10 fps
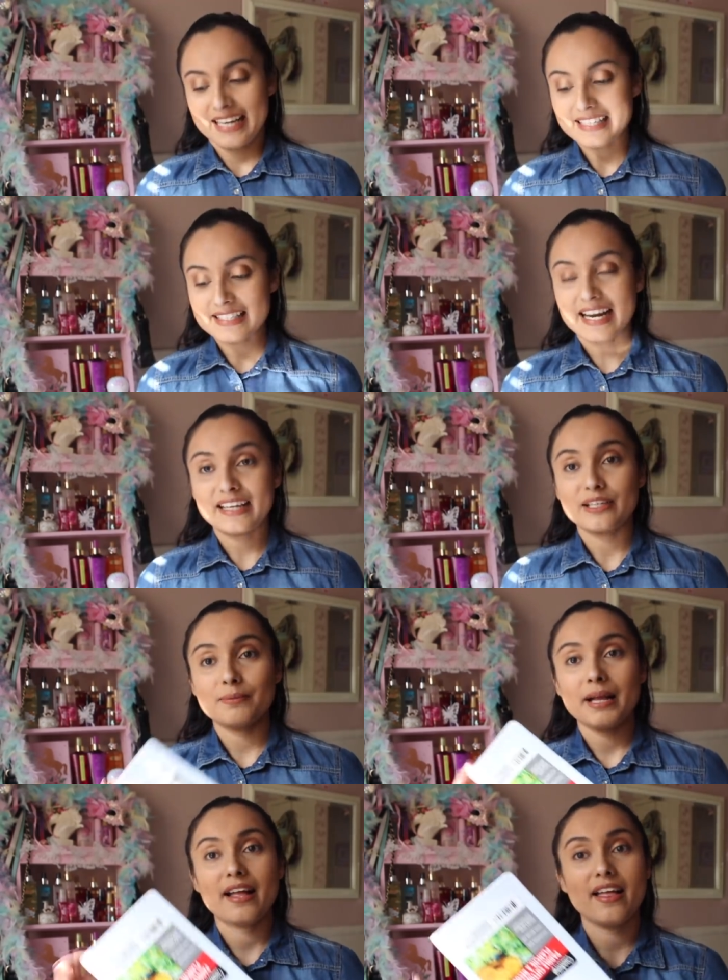Next
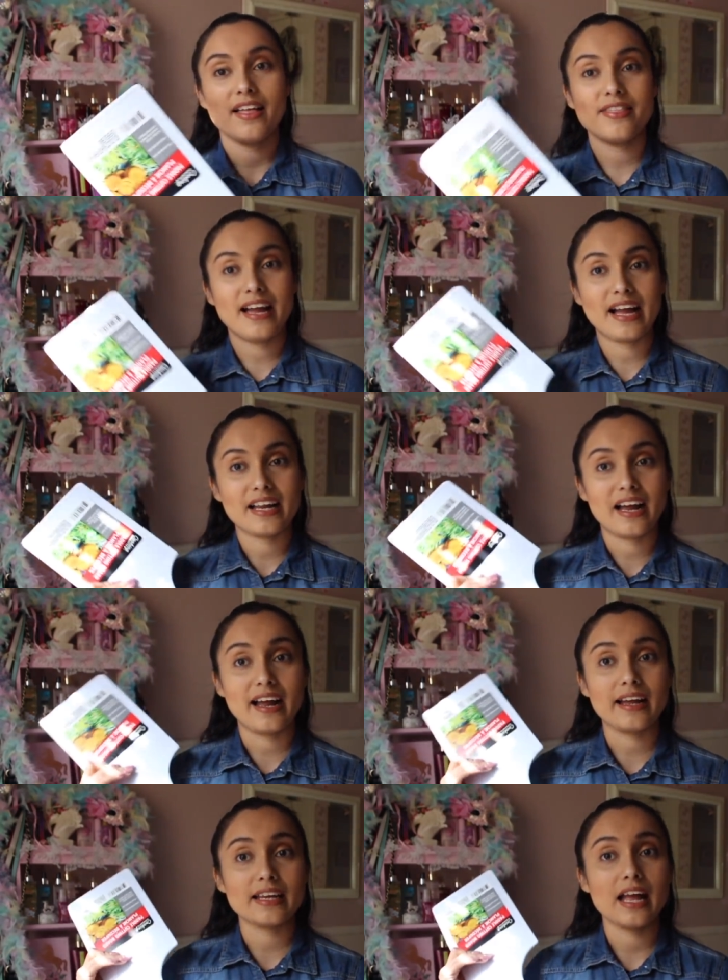item that
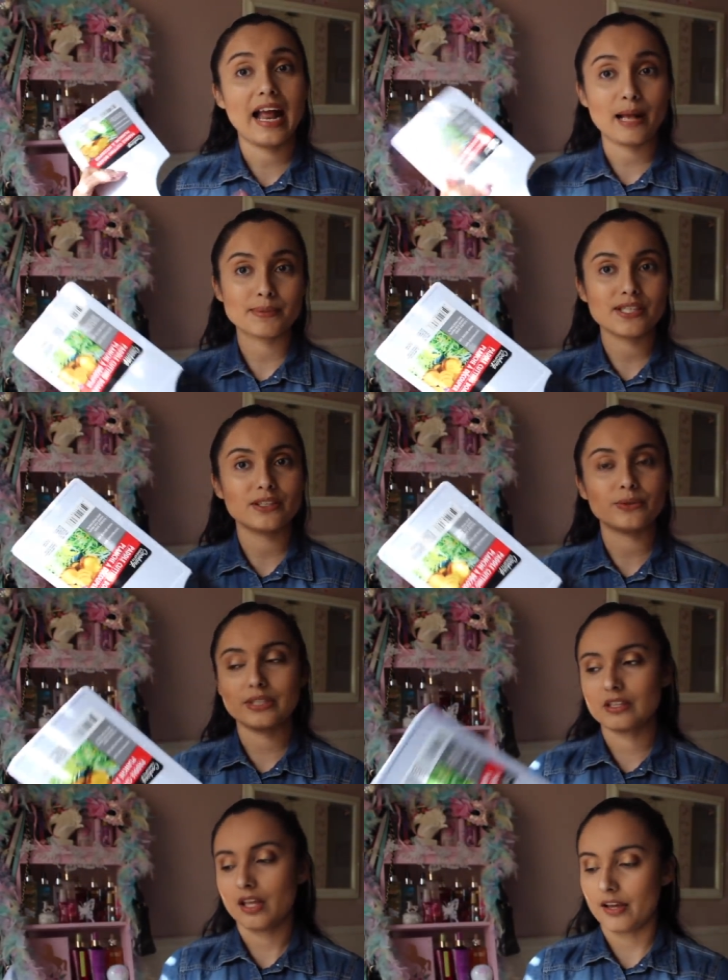I
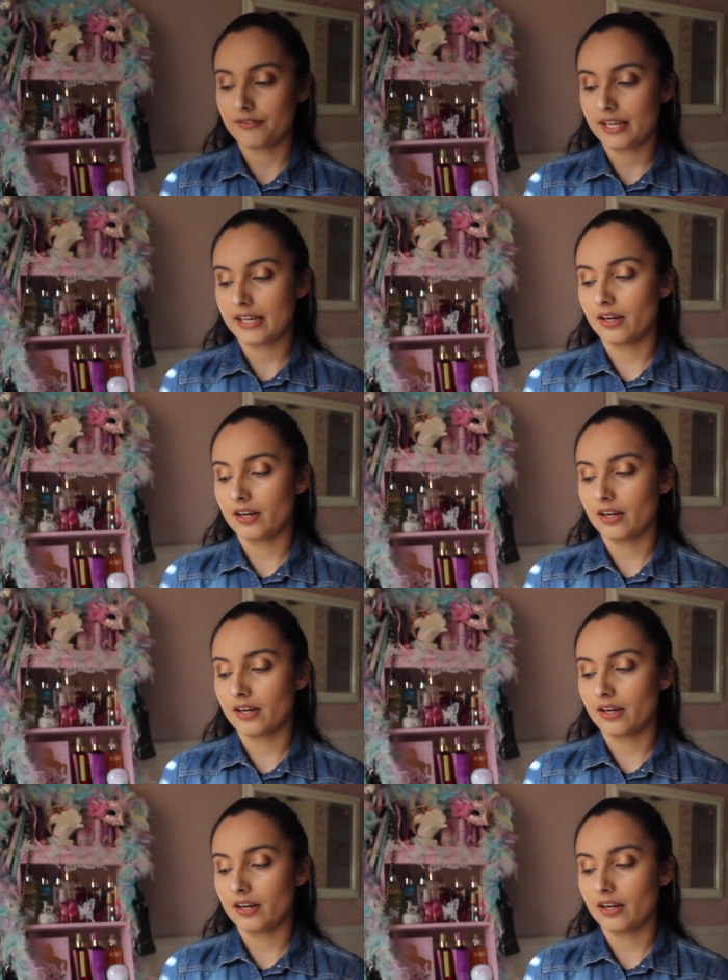absolutely love